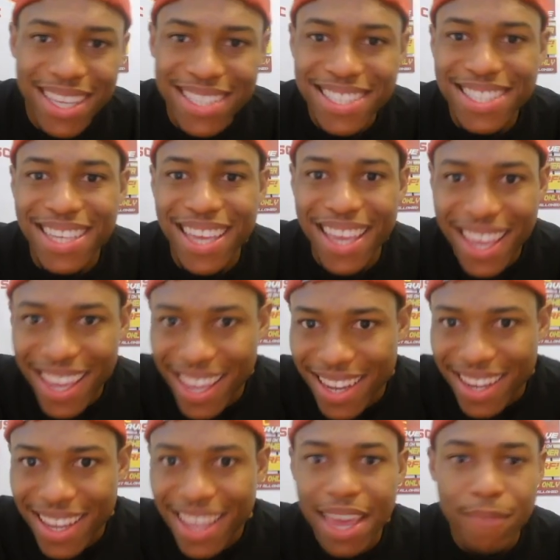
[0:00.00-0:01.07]
to hit
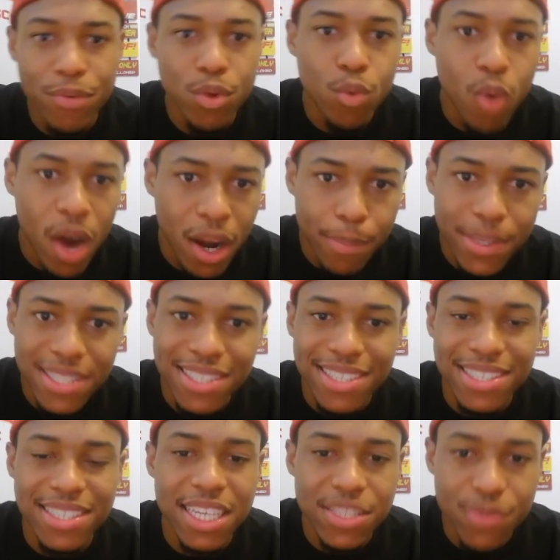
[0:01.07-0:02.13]
if you want to be
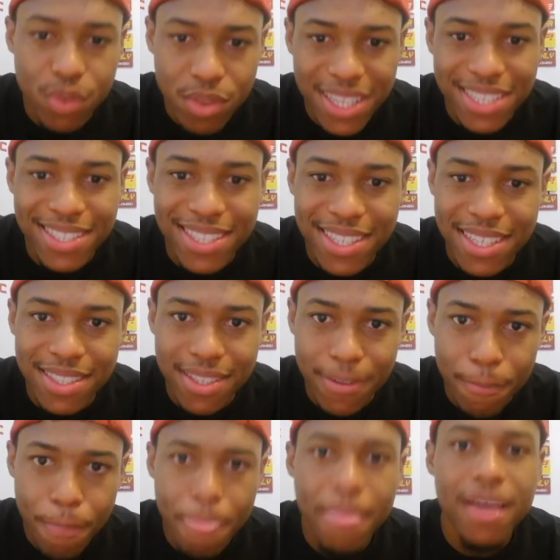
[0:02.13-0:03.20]
successful this season.
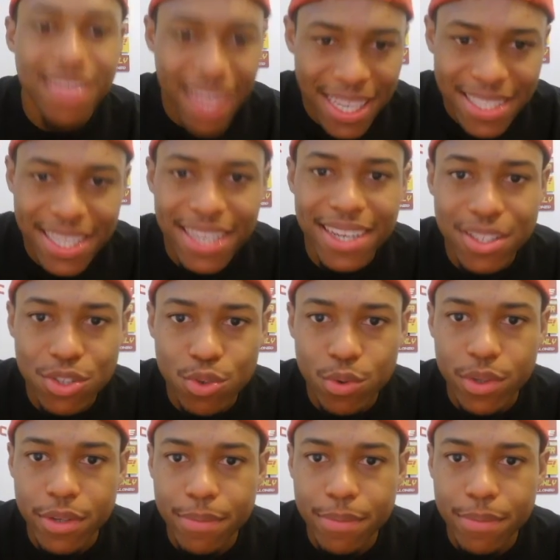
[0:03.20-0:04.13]
Let's get into it.